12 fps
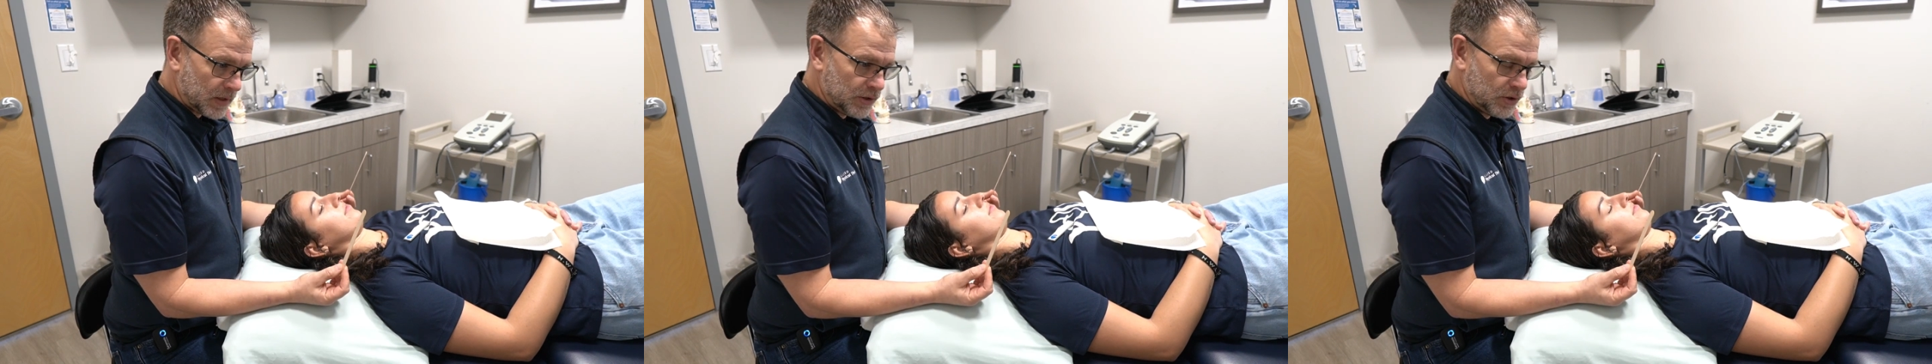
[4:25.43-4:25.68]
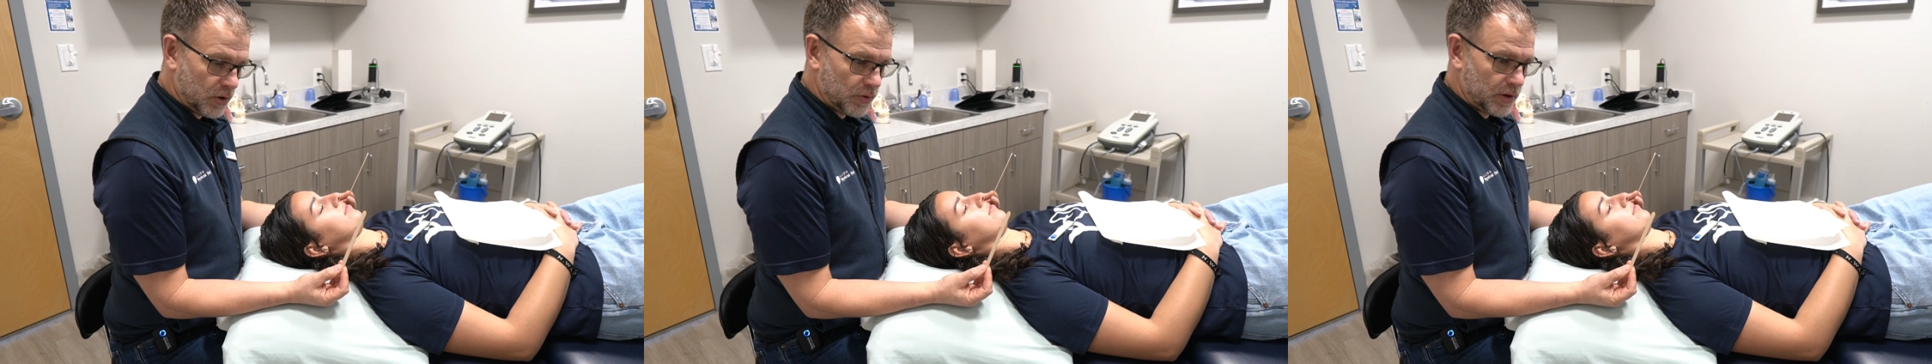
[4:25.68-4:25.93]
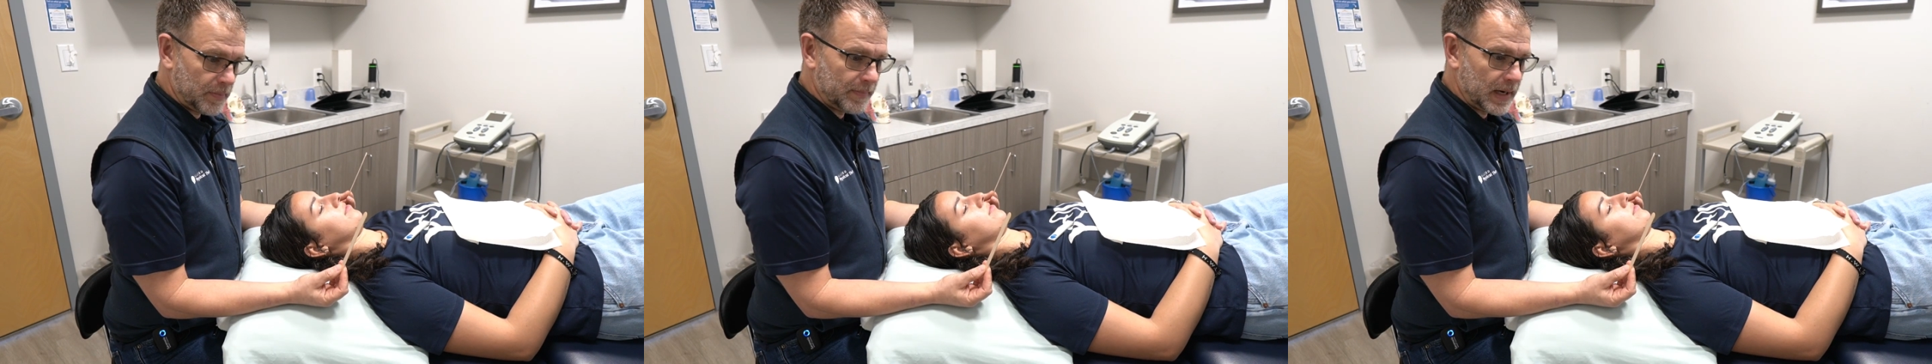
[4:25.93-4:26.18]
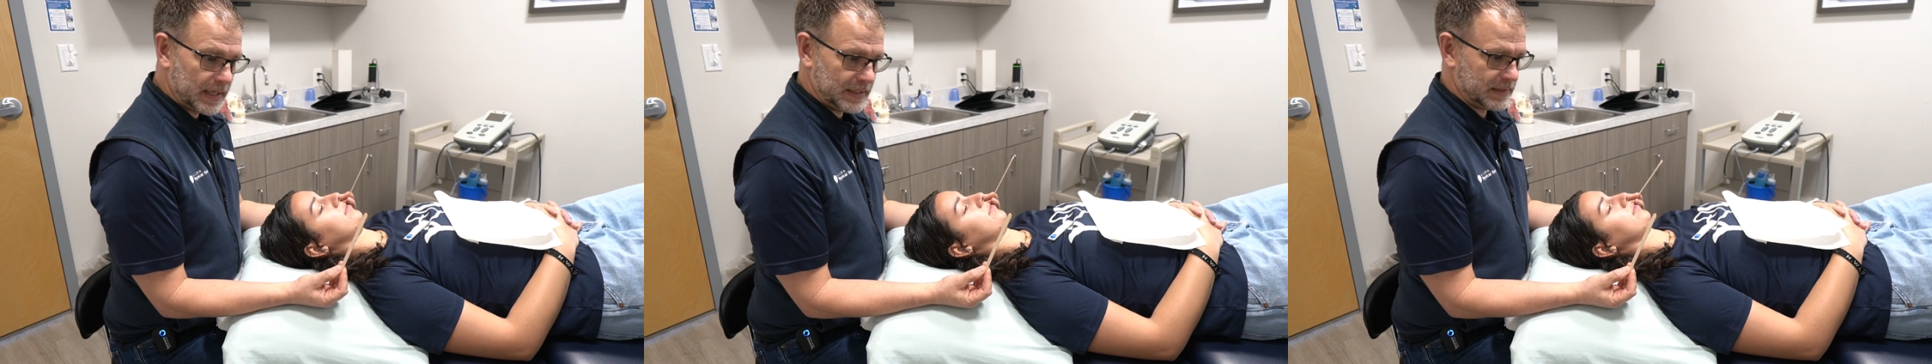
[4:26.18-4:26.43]
their
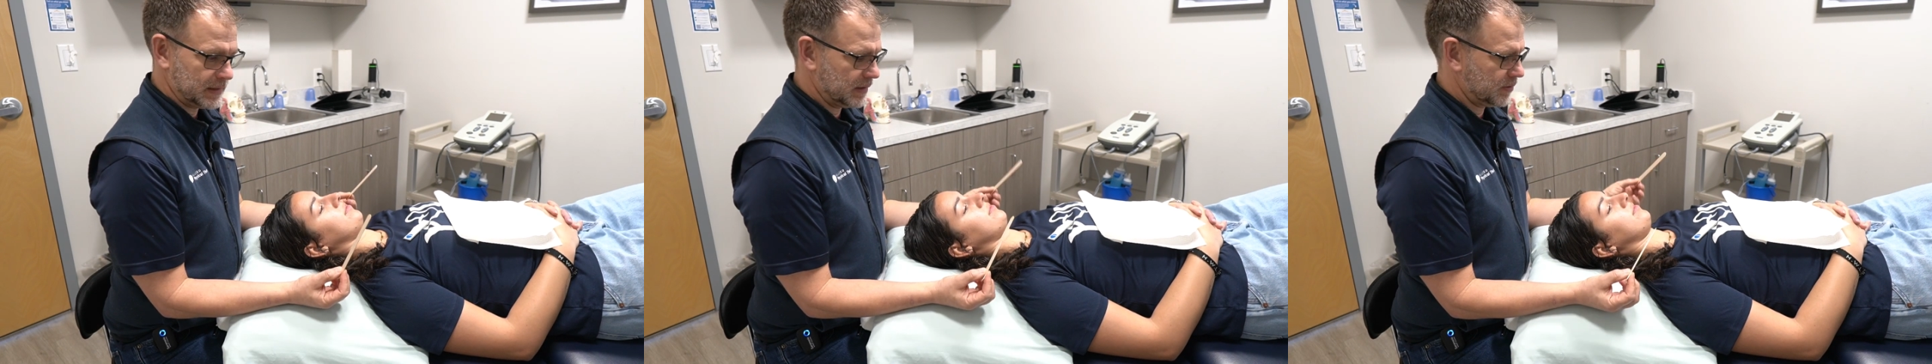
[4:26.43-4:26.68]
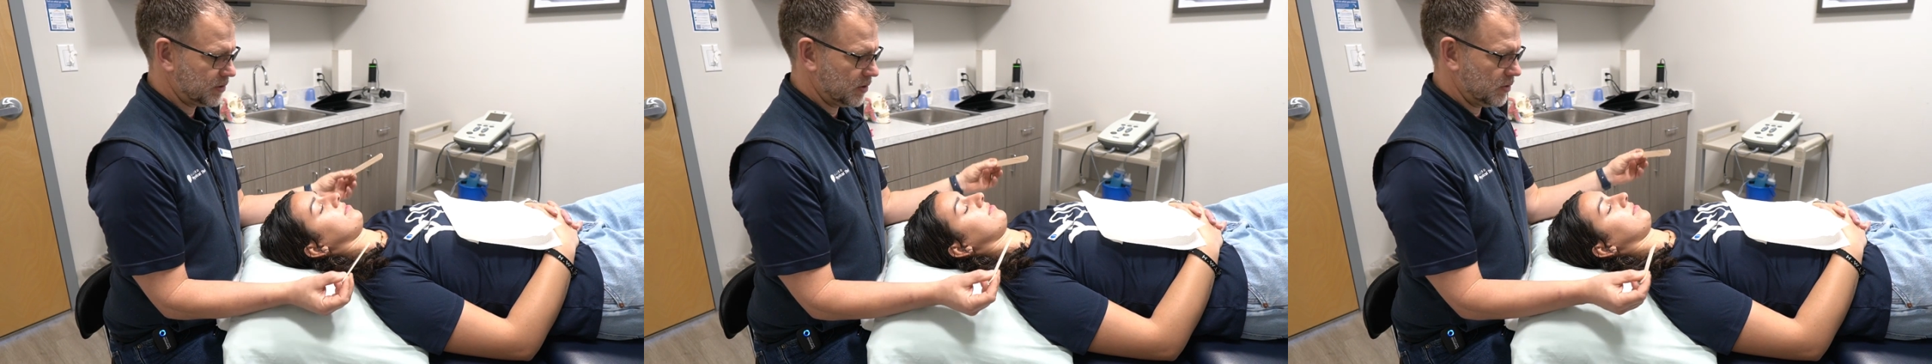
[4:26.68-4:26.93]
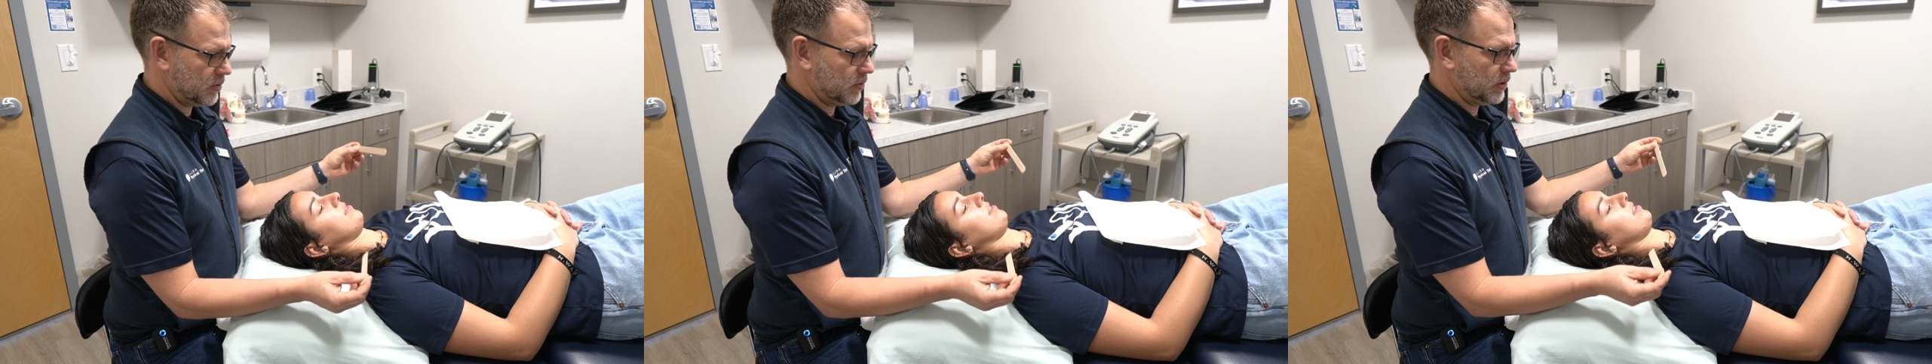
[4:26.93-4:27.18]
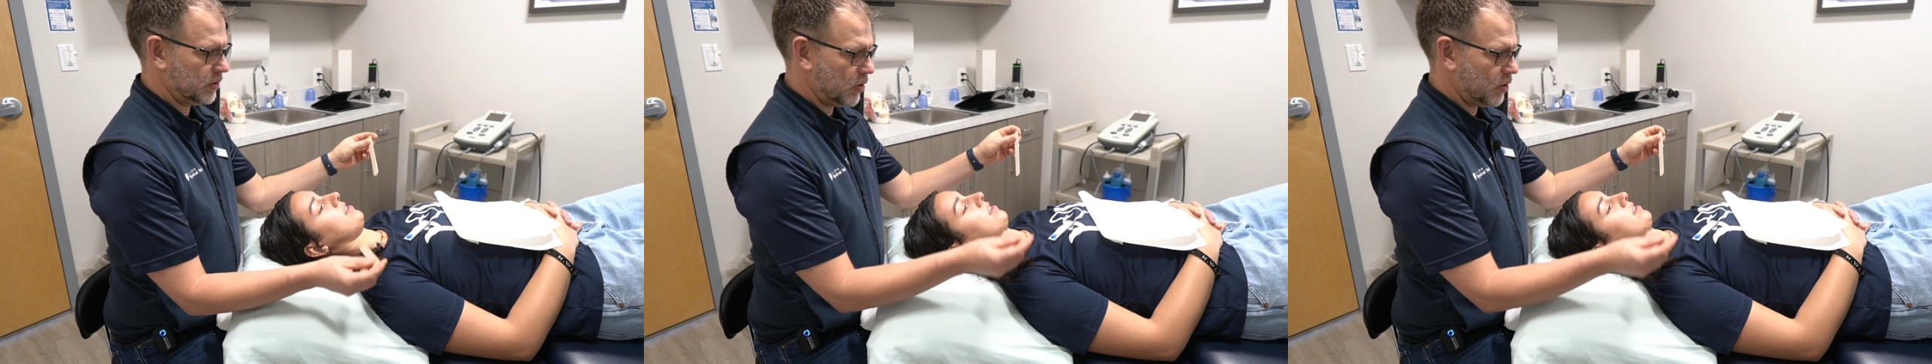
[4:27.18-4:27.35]
bite. So you